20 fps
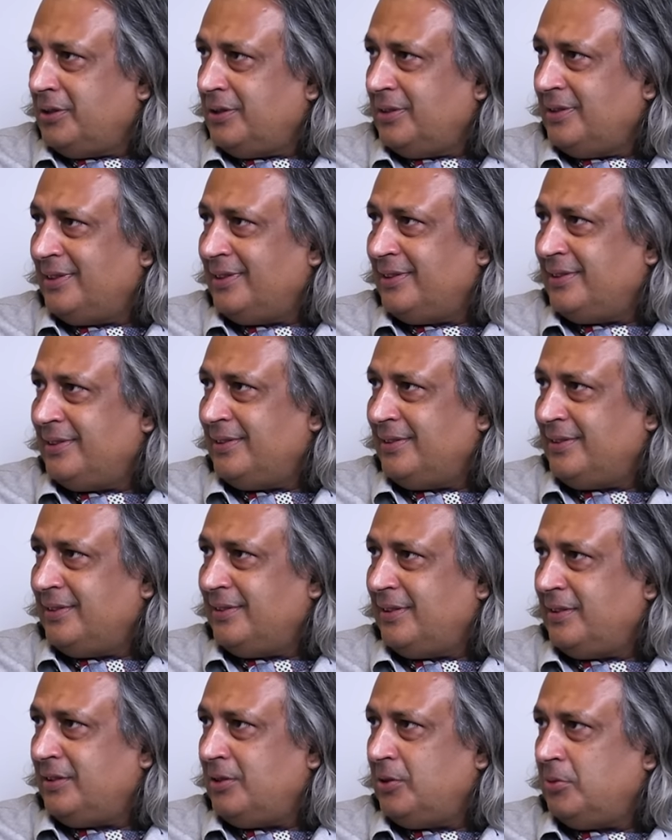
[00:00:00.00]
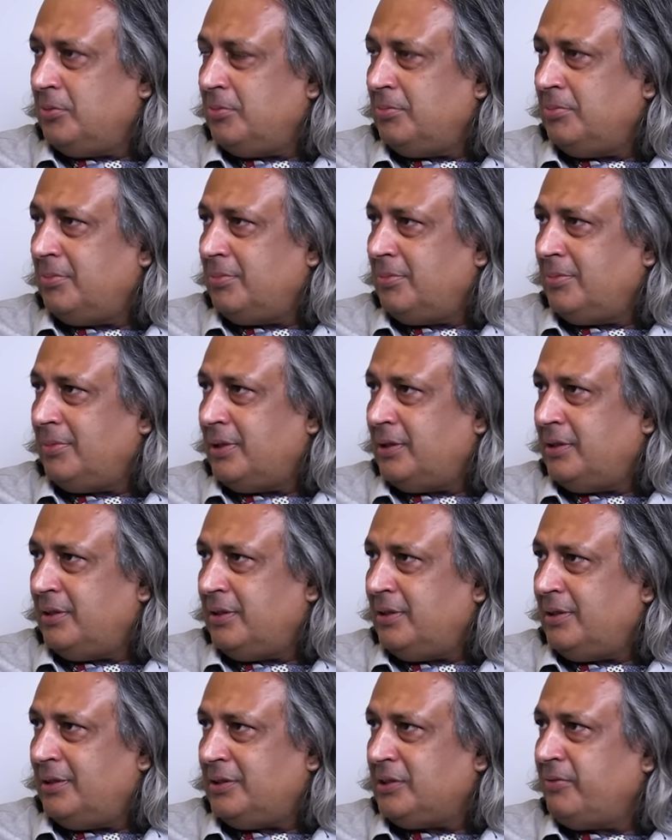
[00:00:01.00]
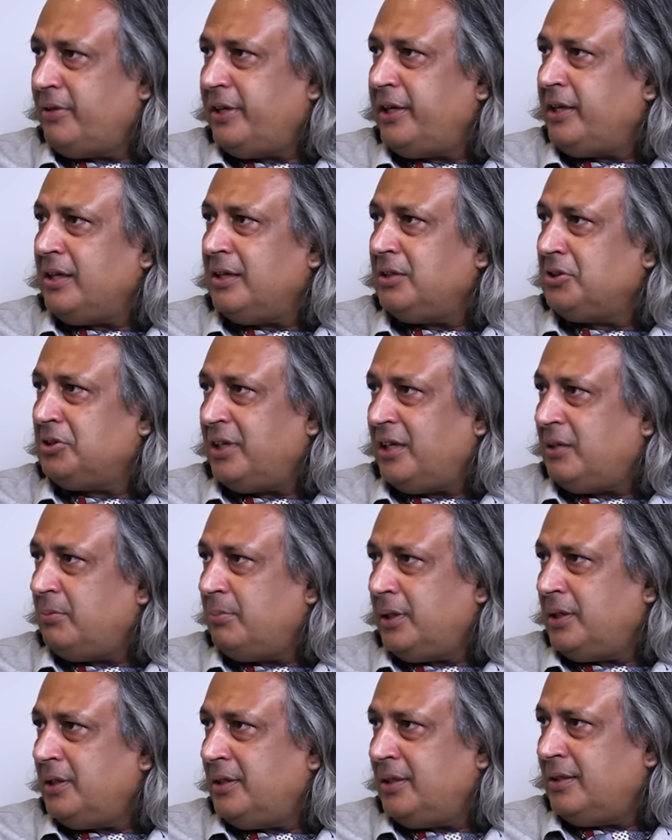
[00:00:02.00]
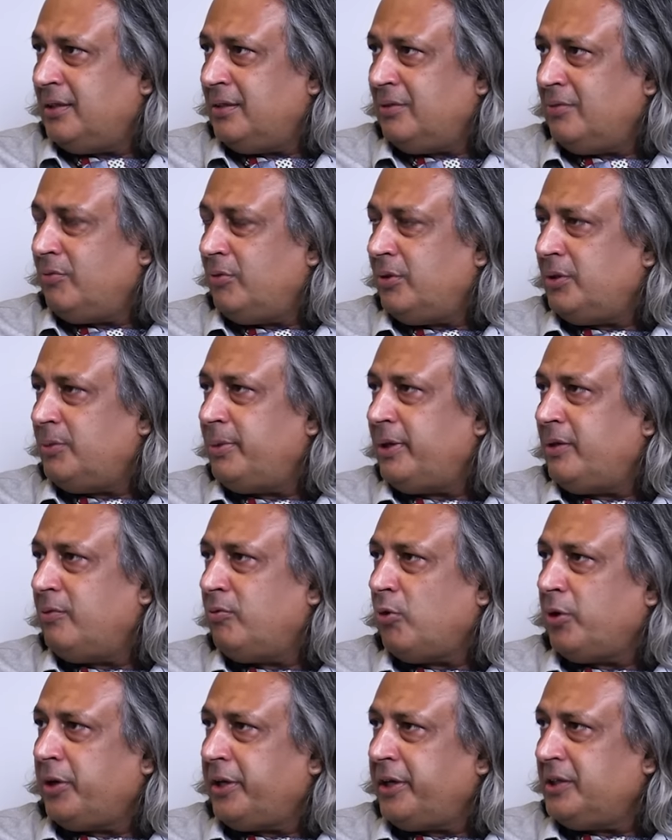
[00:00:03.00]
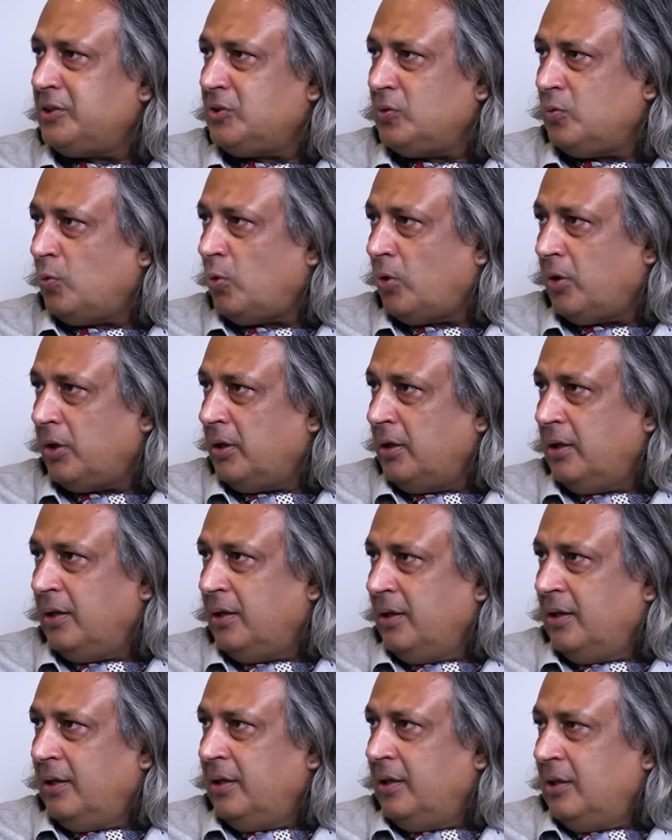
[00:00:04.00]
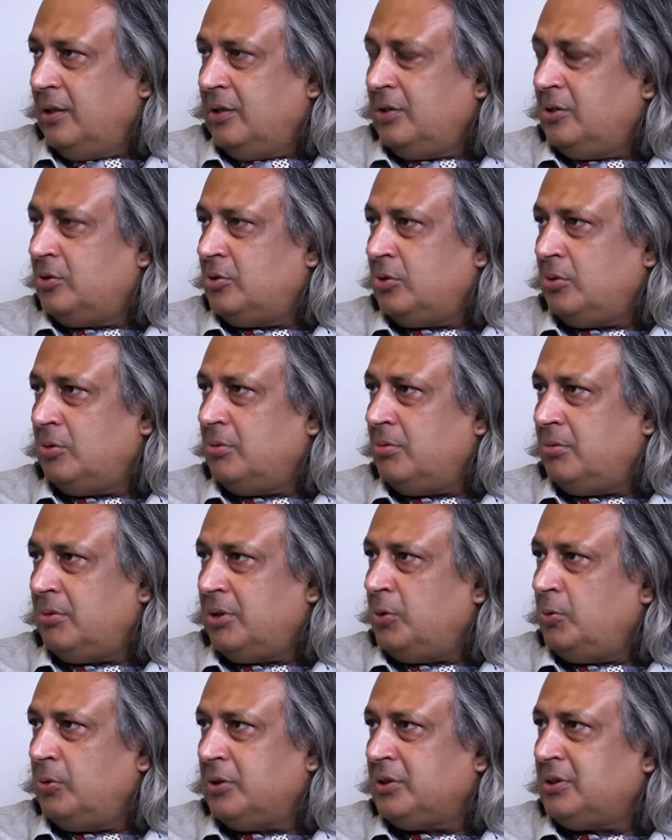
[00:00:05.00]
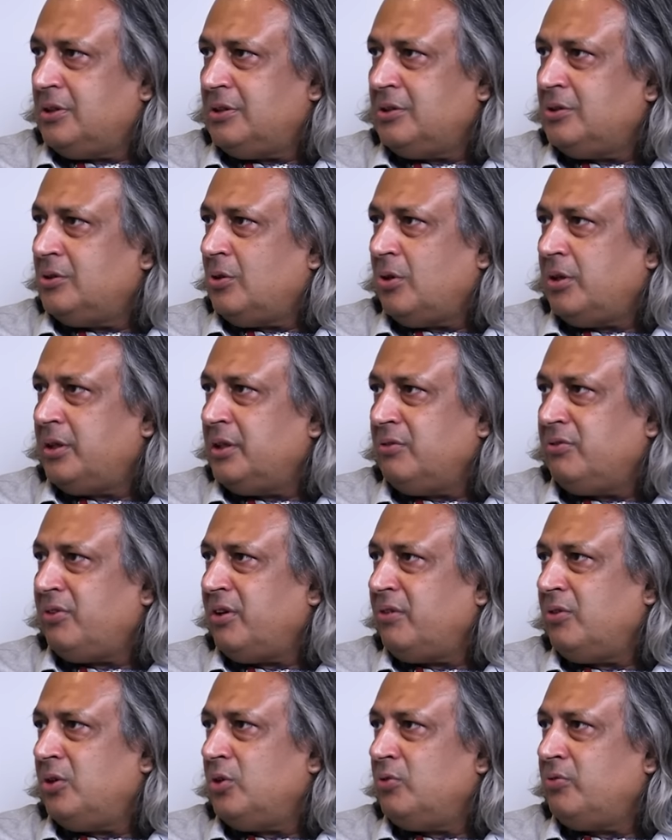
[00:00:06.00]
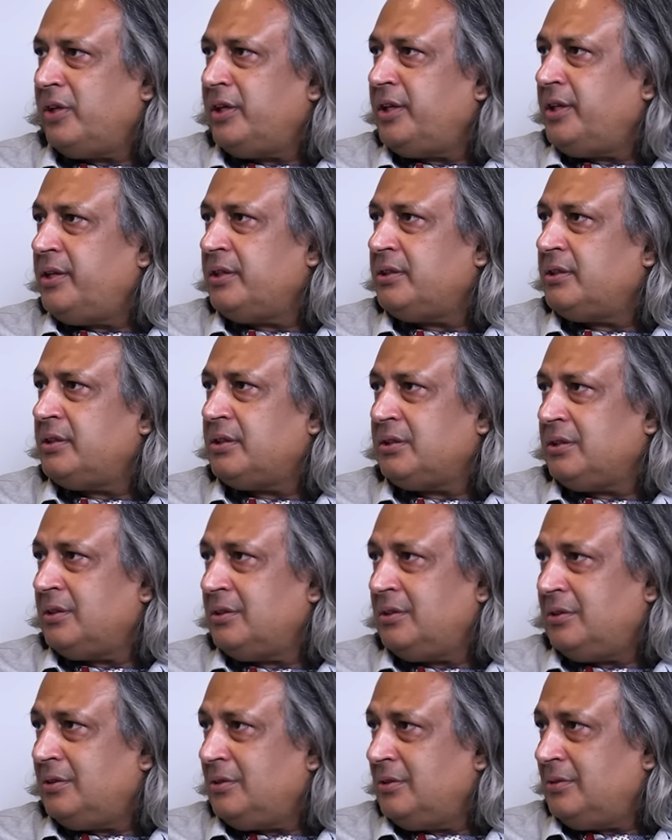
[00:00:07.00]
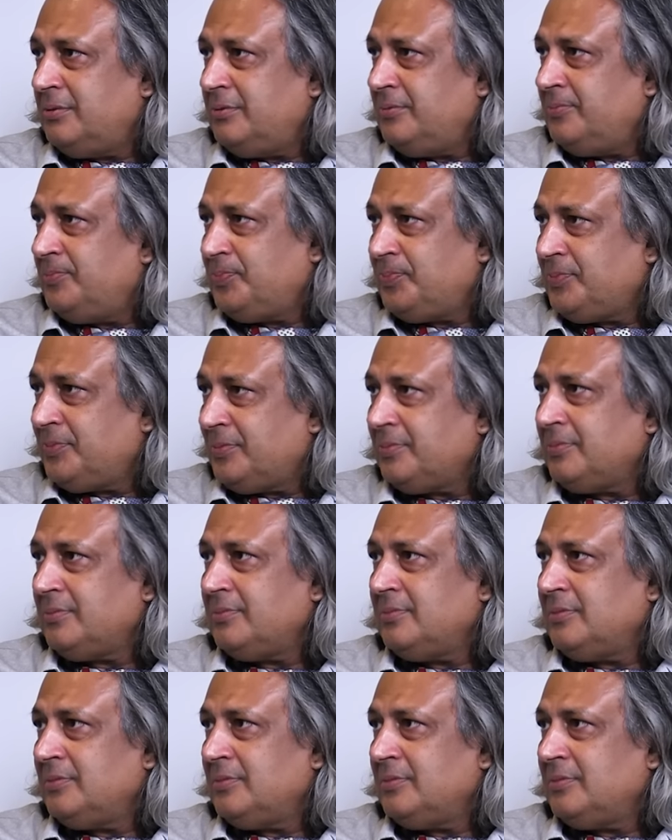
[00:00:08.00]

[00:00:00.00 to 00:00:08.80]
and, you know, and it's a very clear statement that it's been 40 years of war. So, US is not in favor of any resistance. Okay.